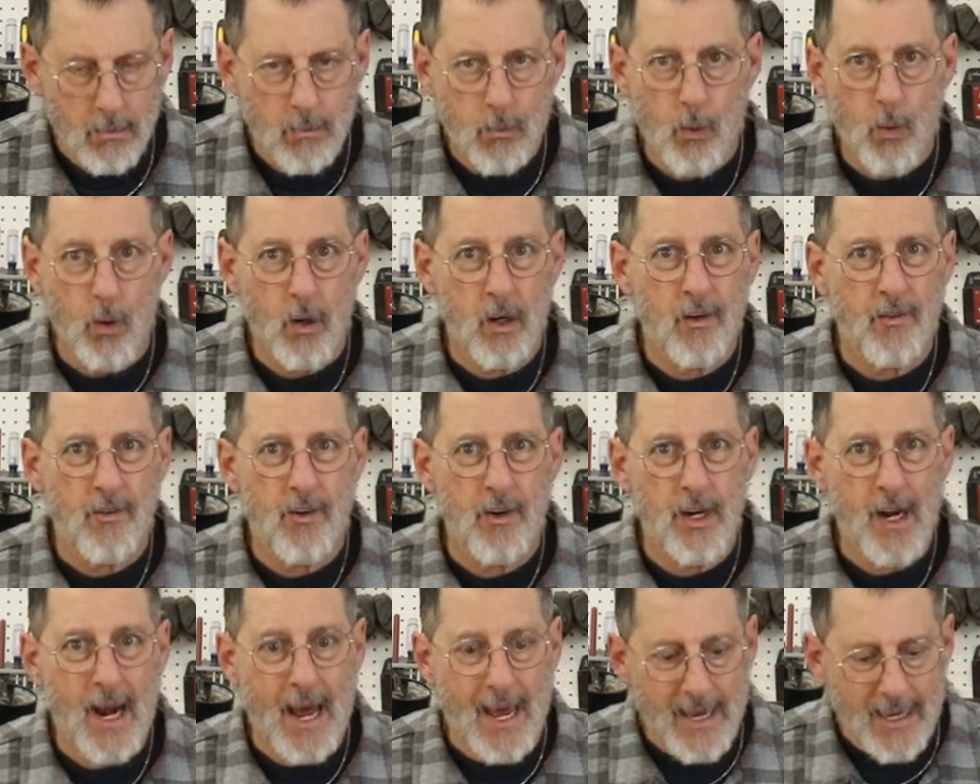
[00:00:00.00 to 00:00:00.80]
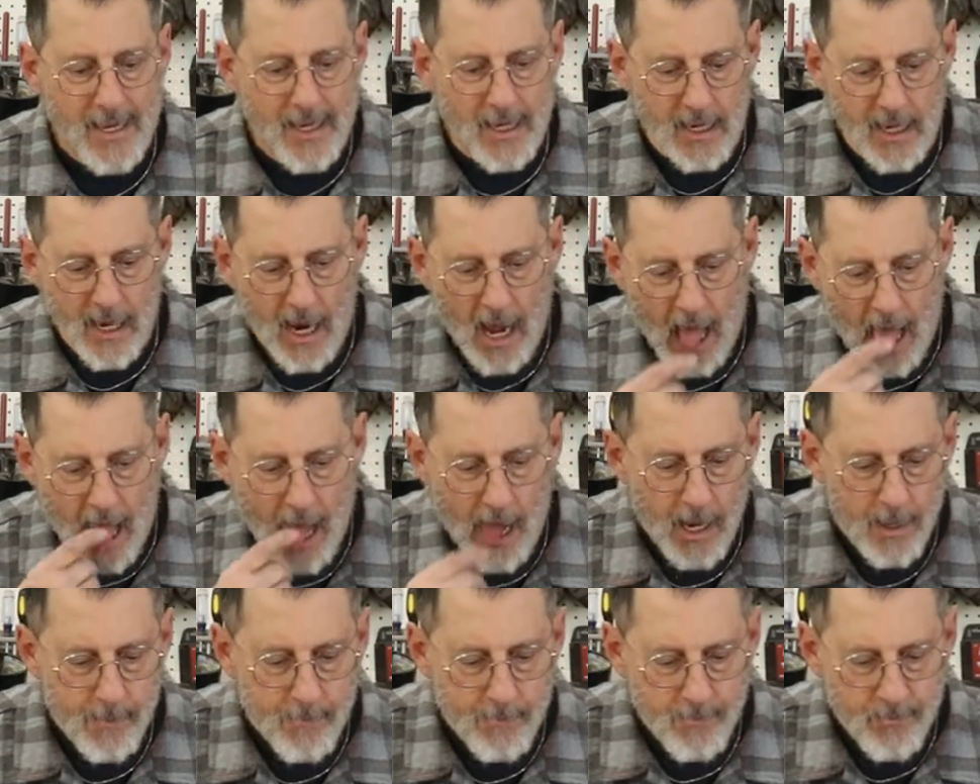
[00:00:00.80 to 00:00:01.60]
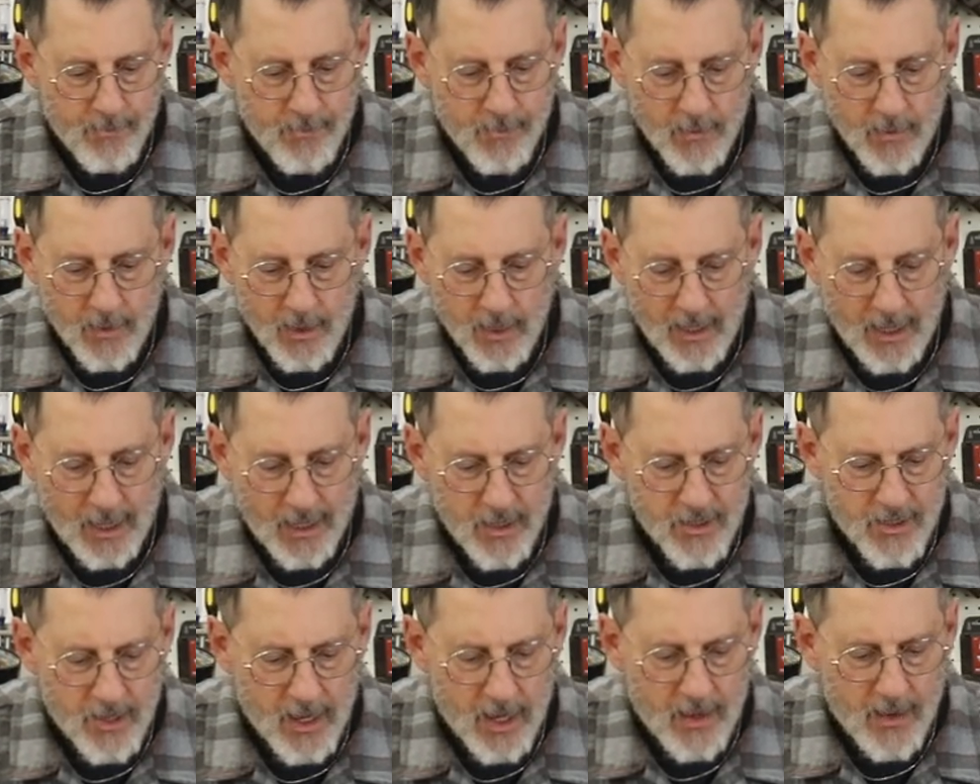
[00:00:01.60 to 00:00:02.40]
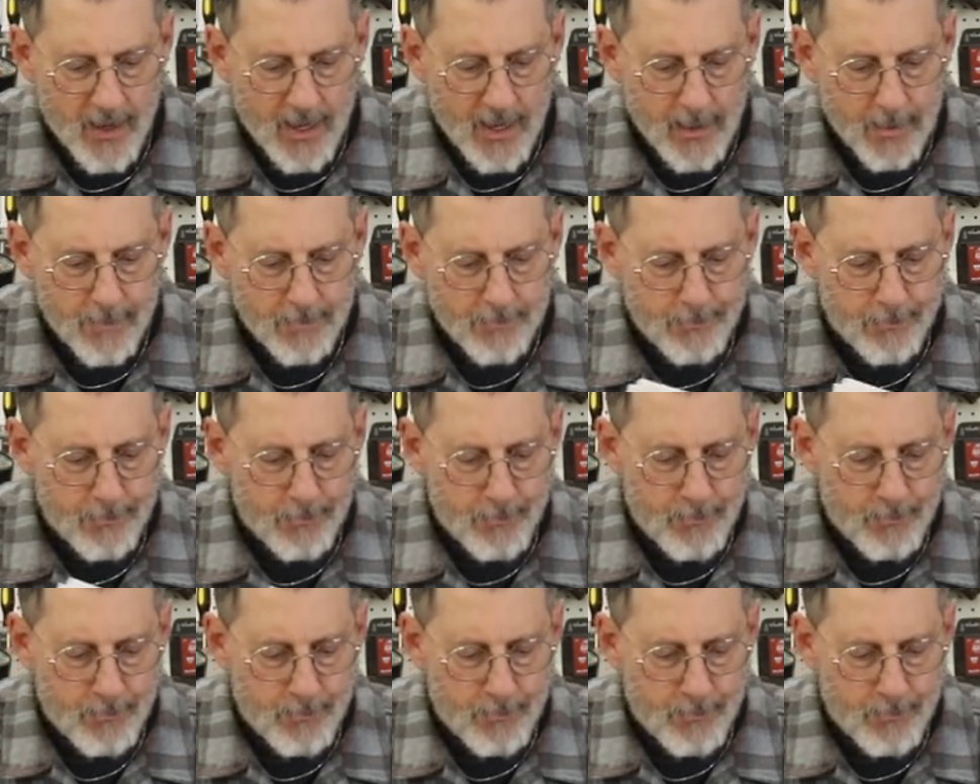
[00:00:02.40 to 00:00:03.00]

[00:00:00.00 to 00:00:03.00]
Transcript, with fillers: Work for Nike. Can I say that?